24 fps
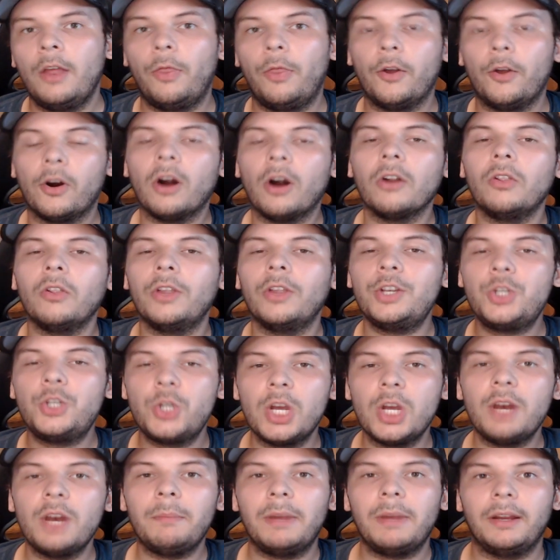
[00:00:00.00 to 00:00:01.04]
There are
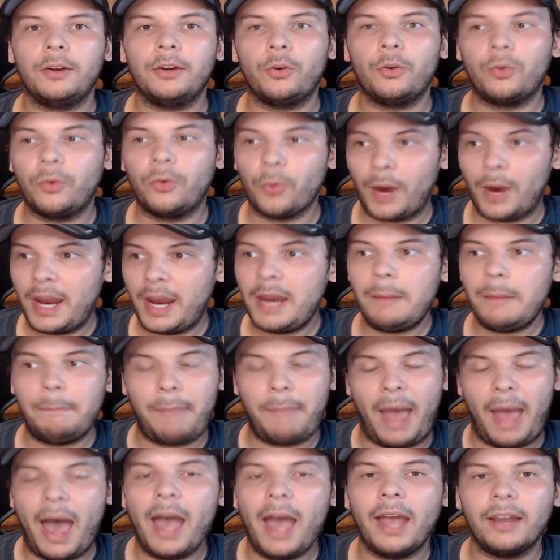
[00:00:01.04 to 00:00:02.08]
legitimate great
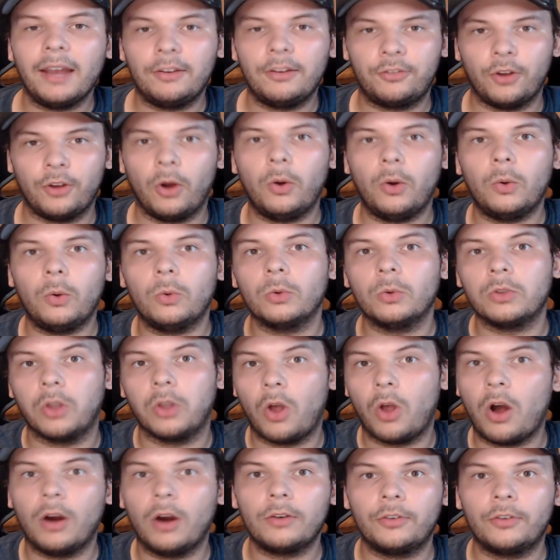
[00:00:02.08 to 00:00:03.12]
bags to hold
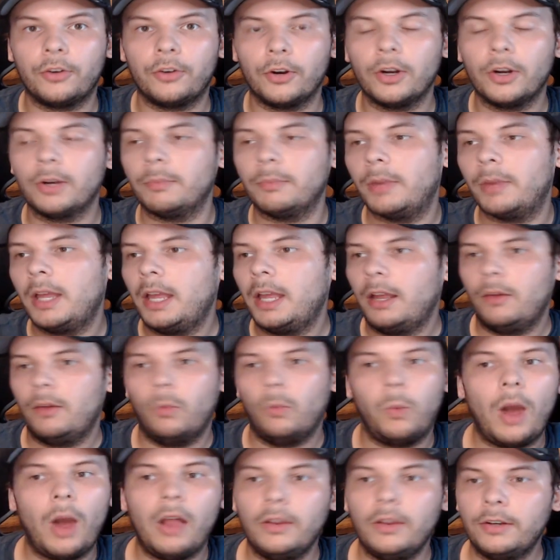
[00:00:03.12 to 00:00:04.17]
long term,
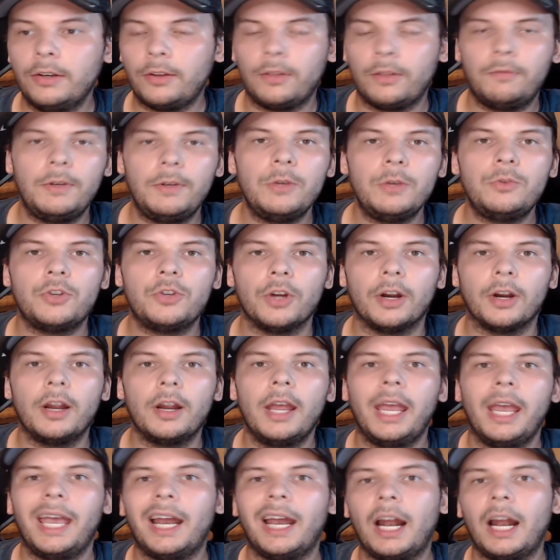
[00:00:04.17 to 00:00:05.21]
well into the future.
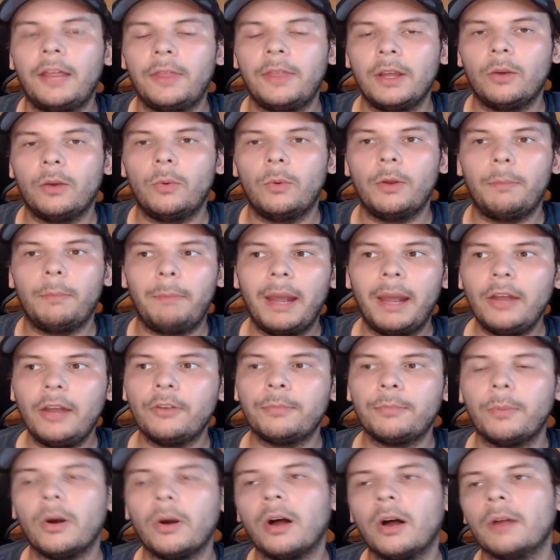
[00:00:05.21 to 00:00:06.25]
And I think with
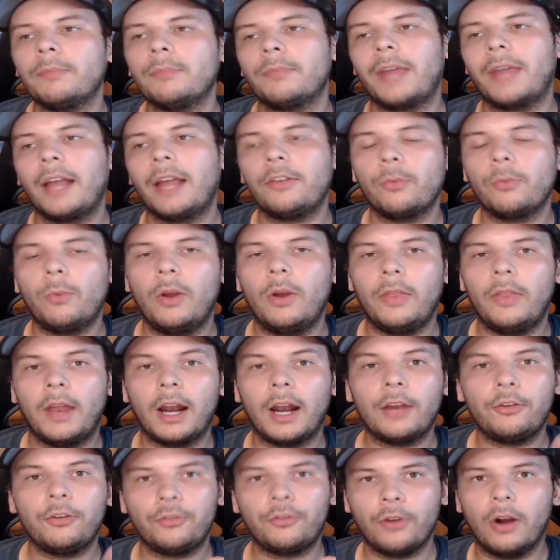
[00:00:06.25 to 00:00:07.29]
baseball, that's one that
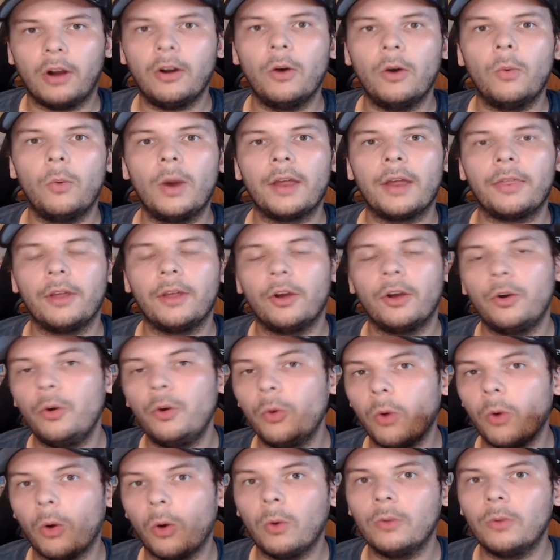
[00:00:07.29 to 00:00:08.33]
I struggle with.
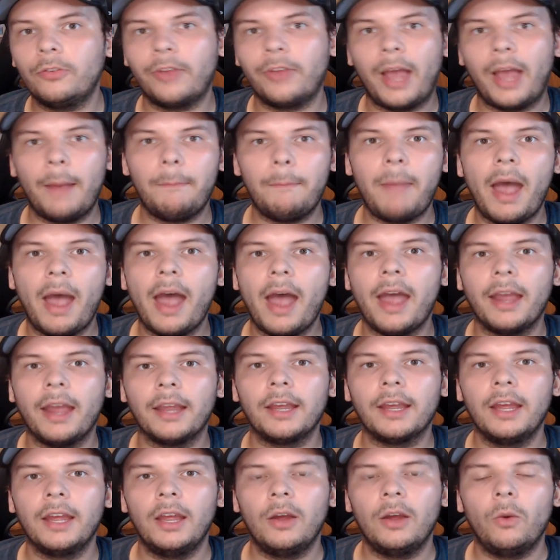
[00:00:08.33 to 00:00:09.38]
Who holds that
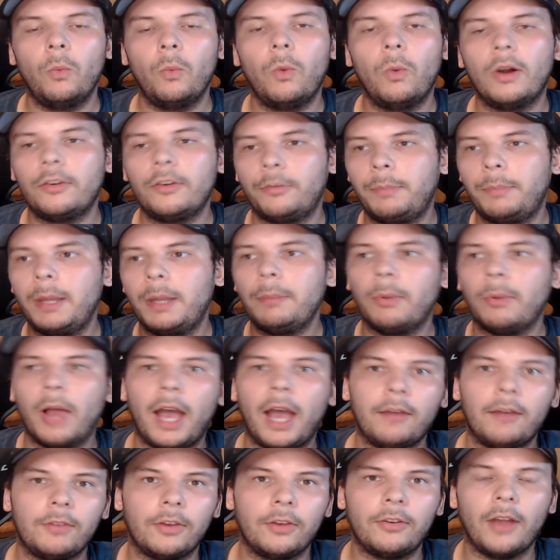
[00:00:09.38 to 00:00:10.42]
bag once people
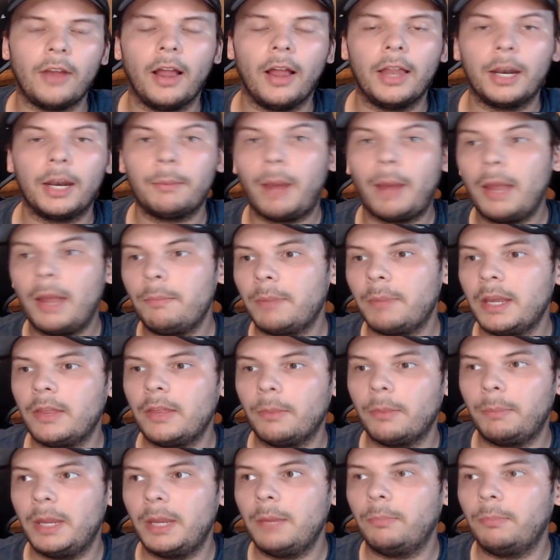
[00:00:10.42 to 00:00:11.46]
have to sell? And it might be
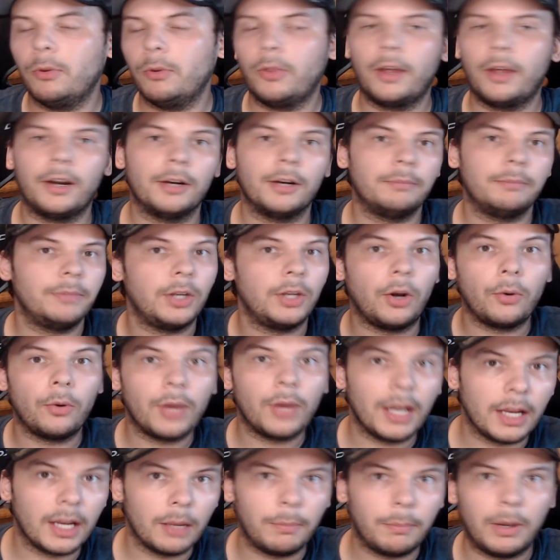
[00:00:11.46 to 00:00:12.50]
the people that are, you know,
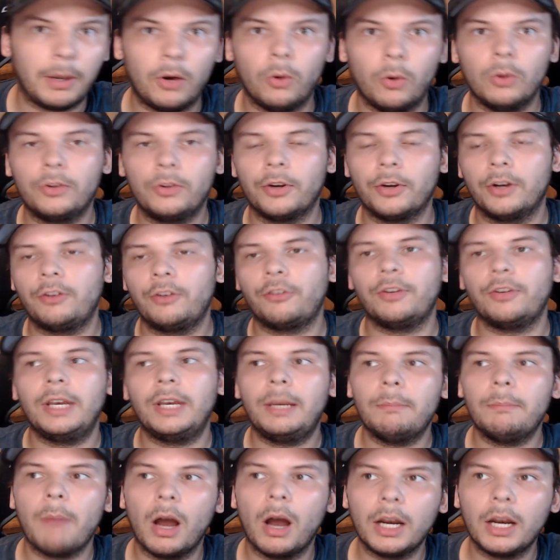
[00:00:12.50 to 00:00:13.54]
getting a bit older and just
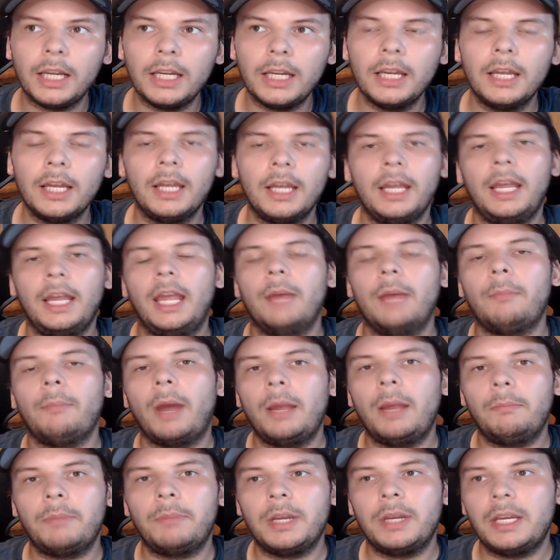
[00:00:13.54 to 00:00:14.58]
need money. It
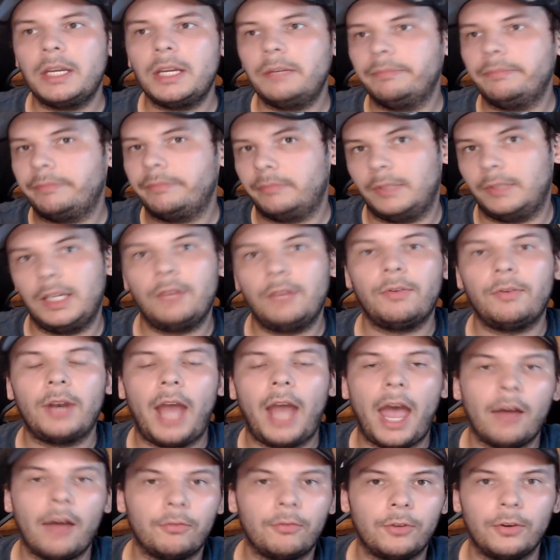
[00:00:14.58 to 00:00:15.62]
might be even
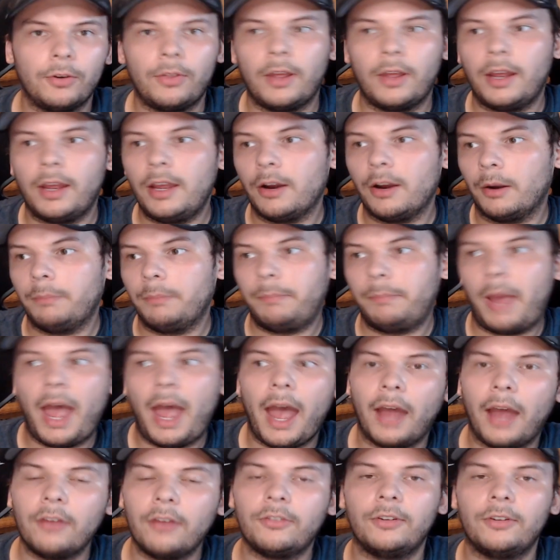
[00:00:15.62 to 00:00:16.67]
after they are
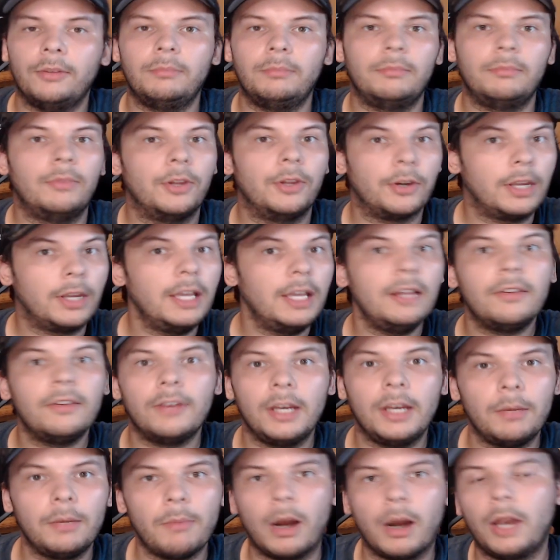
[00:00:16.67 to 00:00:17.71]
passed and their kids
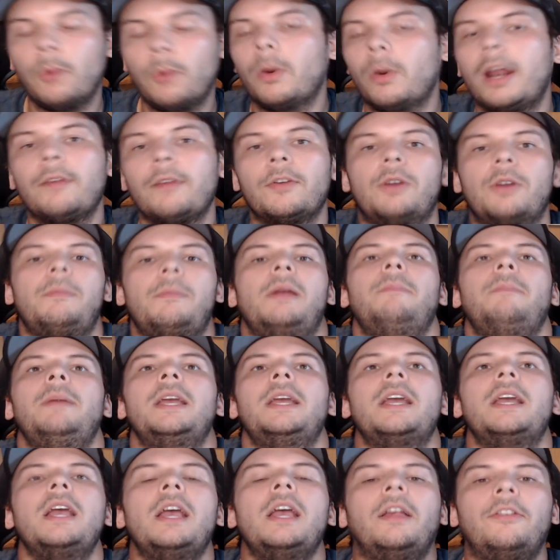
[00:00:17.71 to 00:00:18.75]
need money, whatever it may
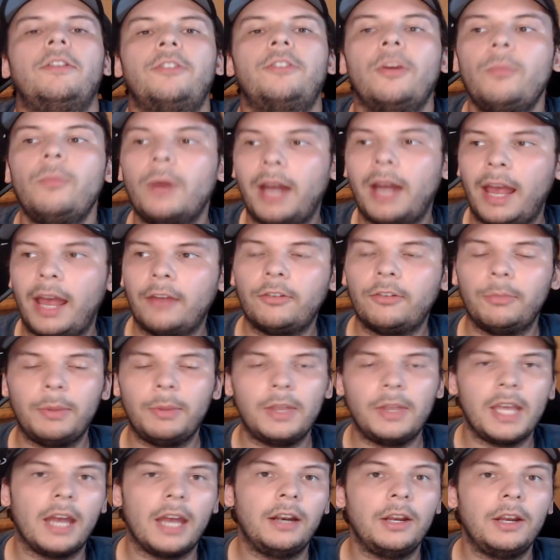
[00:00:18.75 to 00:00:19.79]
be. Someone has to be
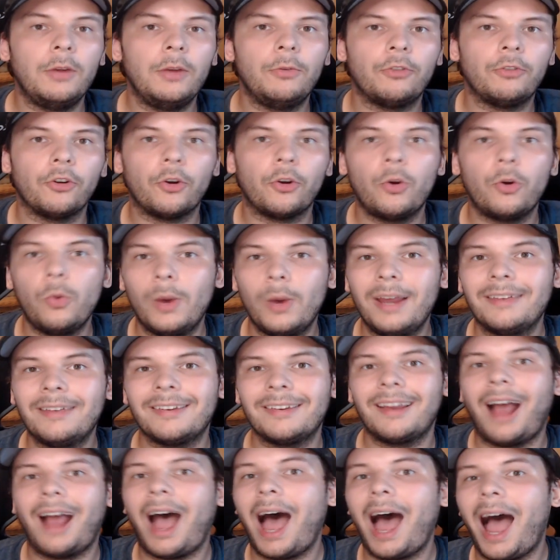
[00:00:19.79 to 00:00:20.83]
the end user. Who is
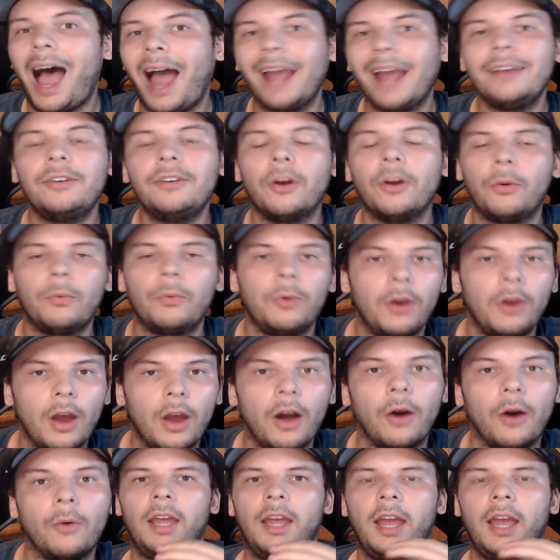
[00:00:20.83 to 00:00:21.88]
it? I don't
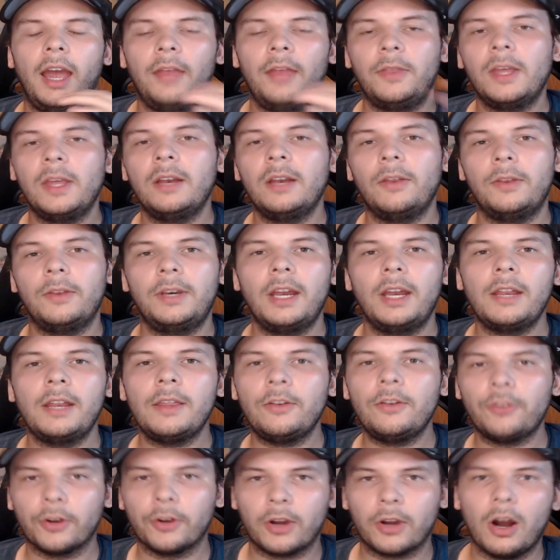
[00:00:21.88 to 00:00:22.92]
know. At the end of the day,
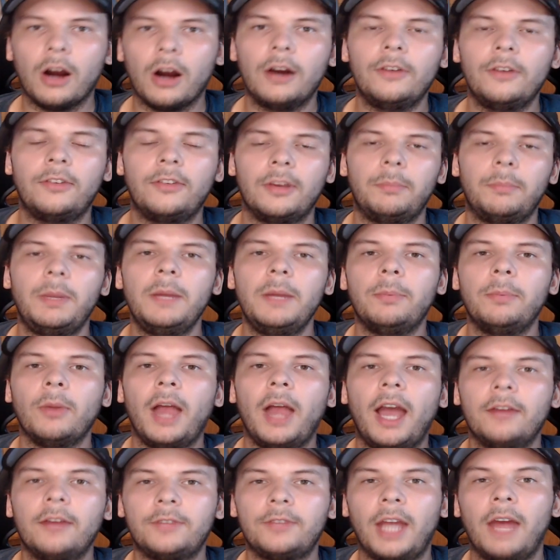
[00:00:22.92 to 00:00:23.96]
these are cards that people
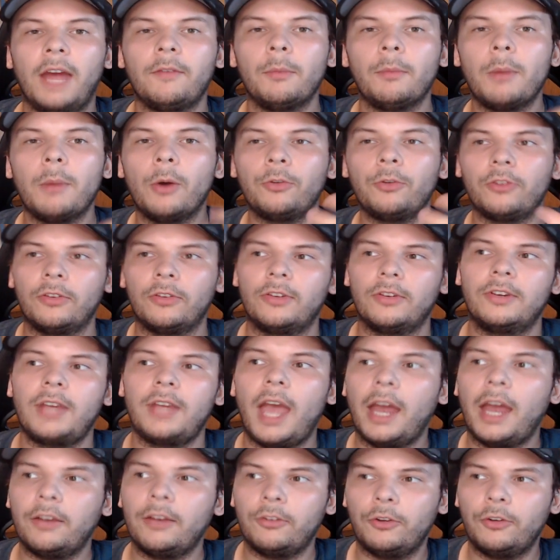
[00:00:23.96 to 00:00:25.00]
have to have emotions
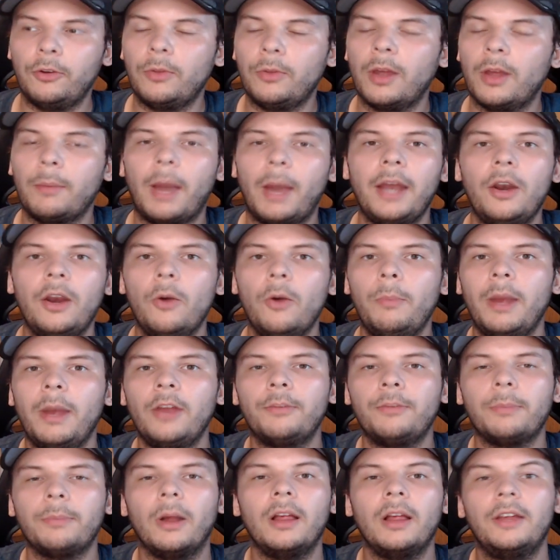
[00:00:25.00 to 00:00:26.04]
attached to them. I know
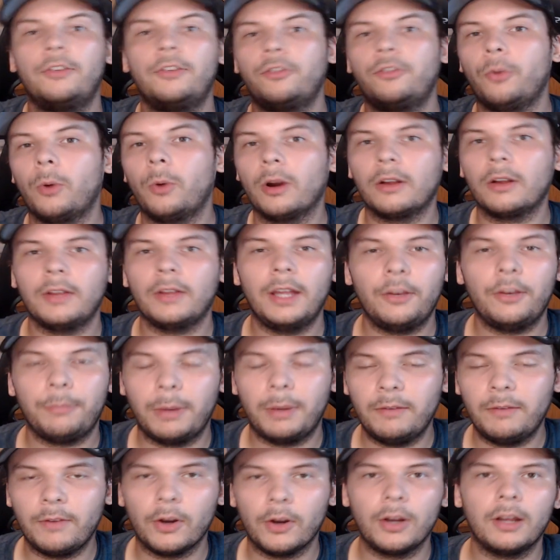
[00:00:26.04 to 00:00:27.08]
baseball historically has
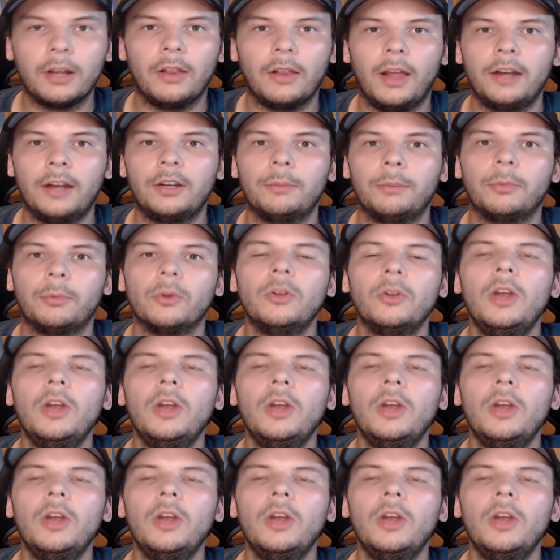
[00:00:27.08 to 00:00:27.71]
been very collectible,